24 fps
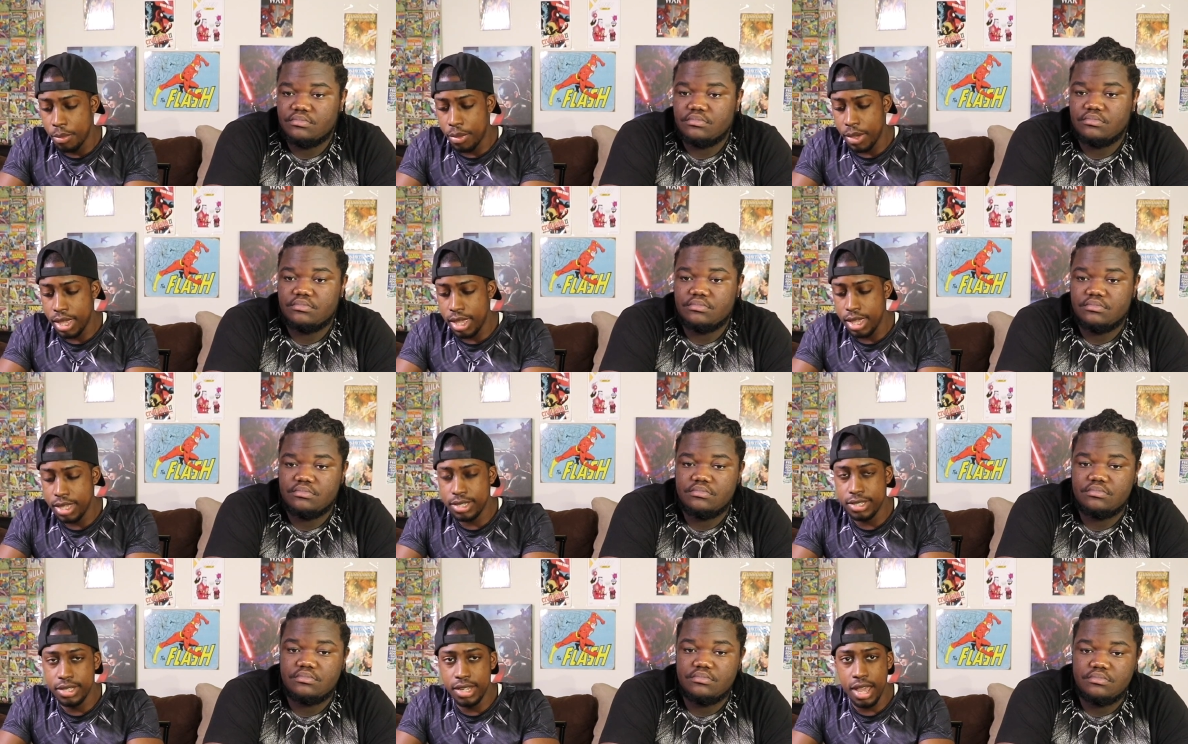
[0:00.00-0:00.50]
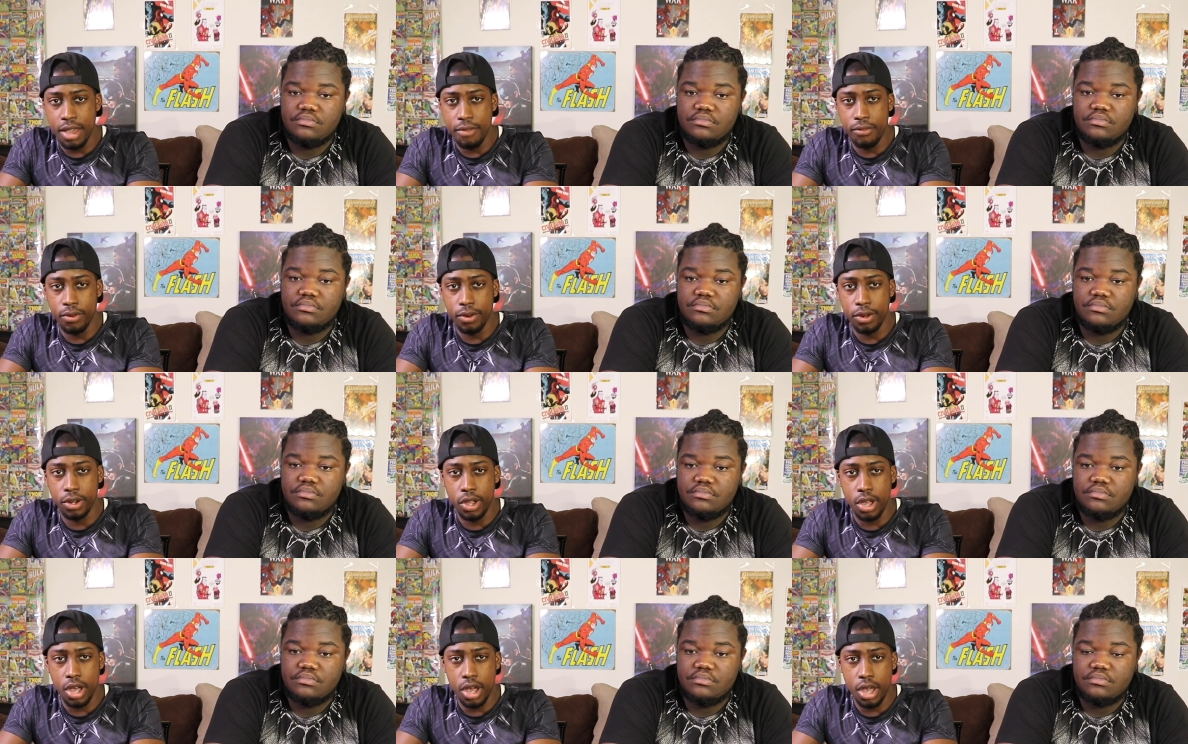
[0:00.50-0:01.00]
Speaker 1: but he's
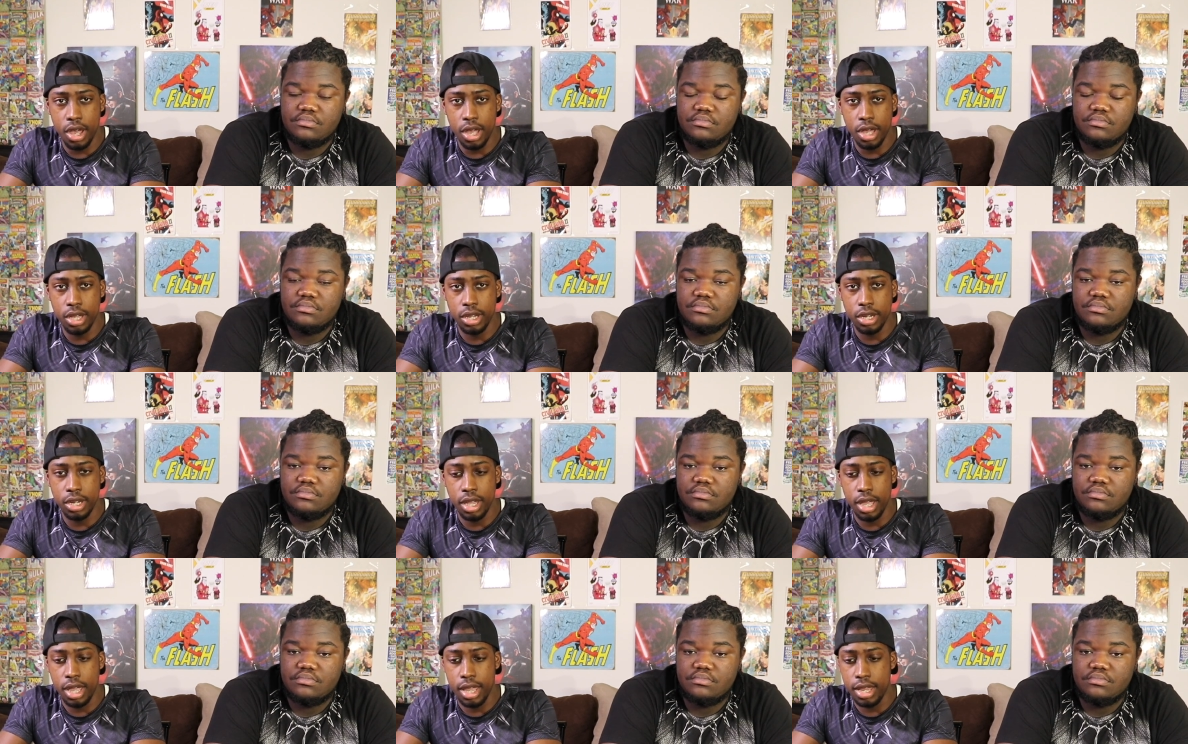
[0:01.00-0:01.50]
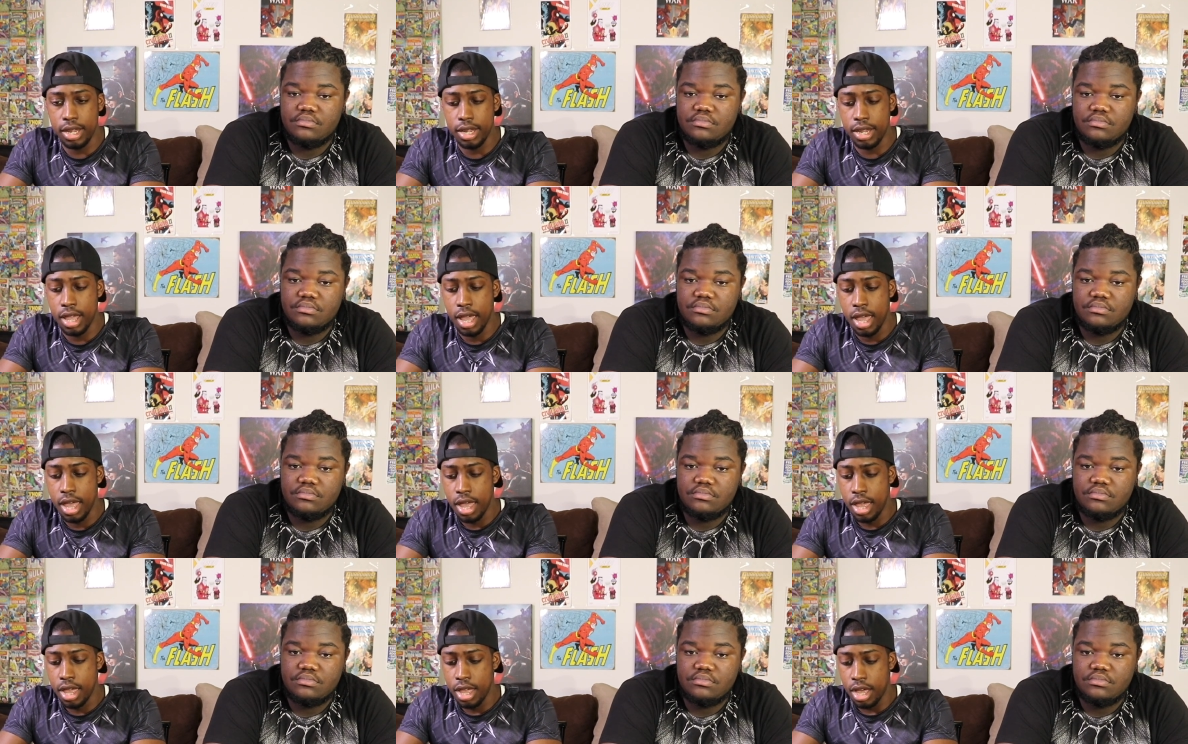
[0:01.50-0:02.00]
never gone
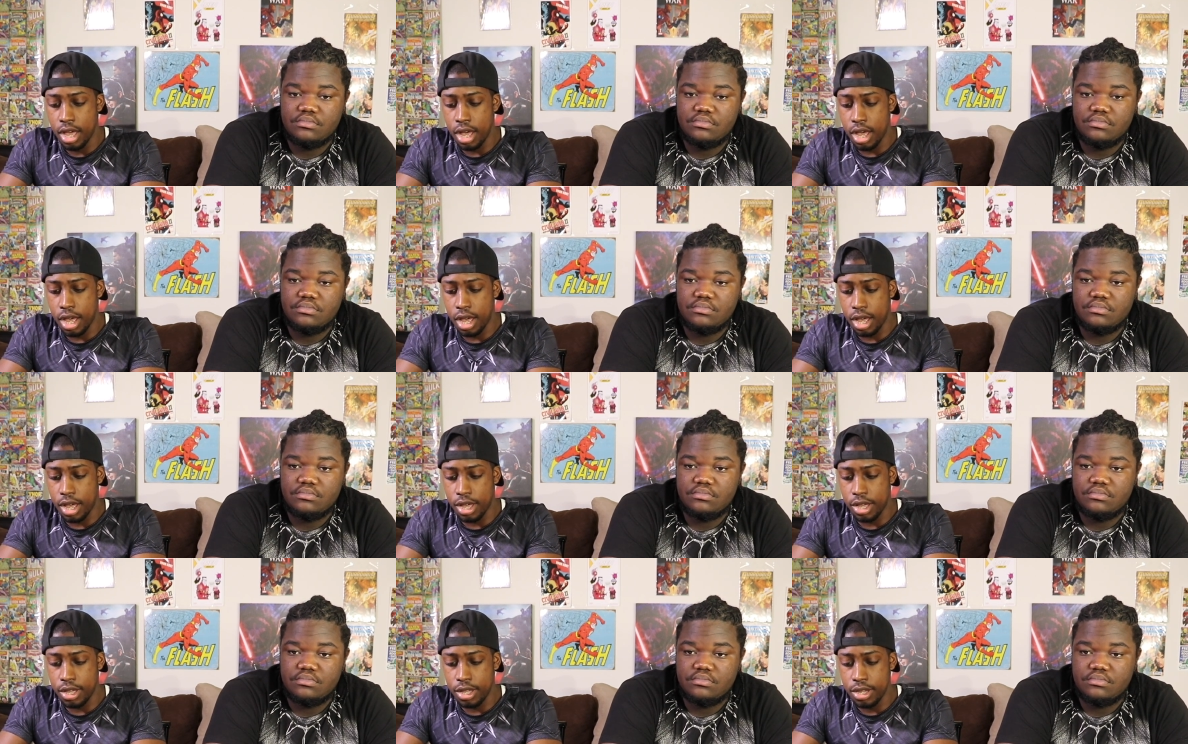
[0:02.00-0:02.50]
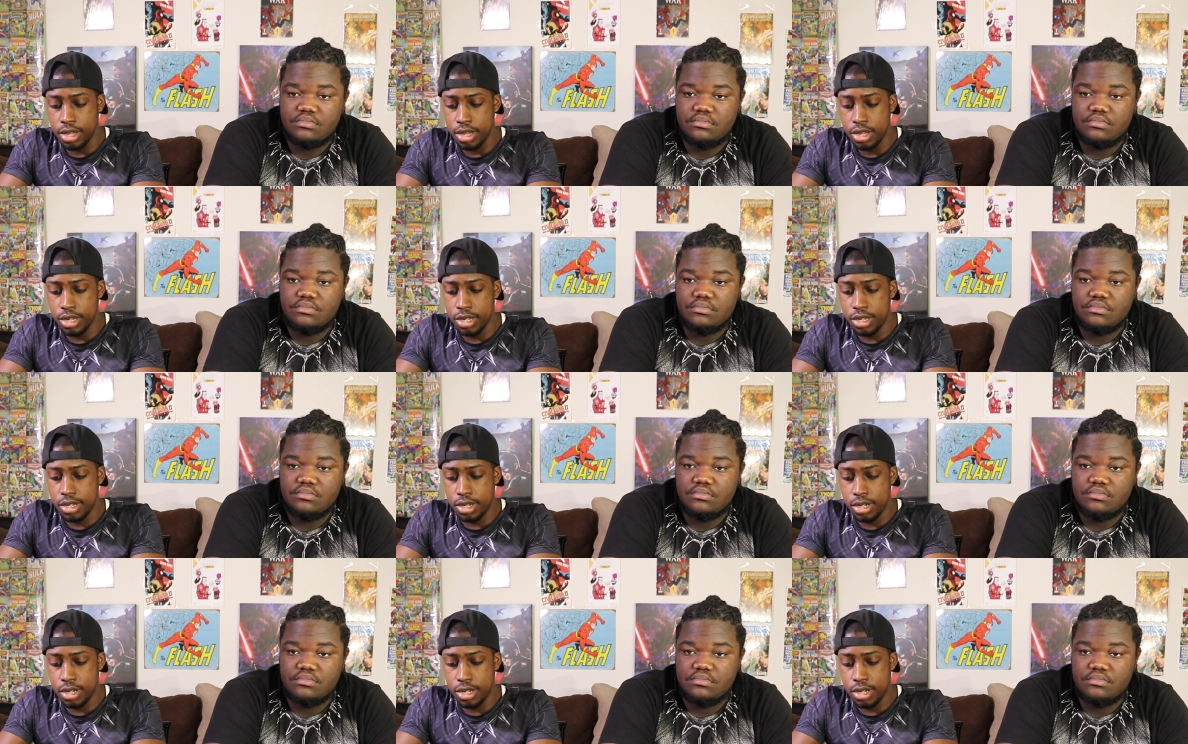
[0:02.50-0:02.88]
and uh,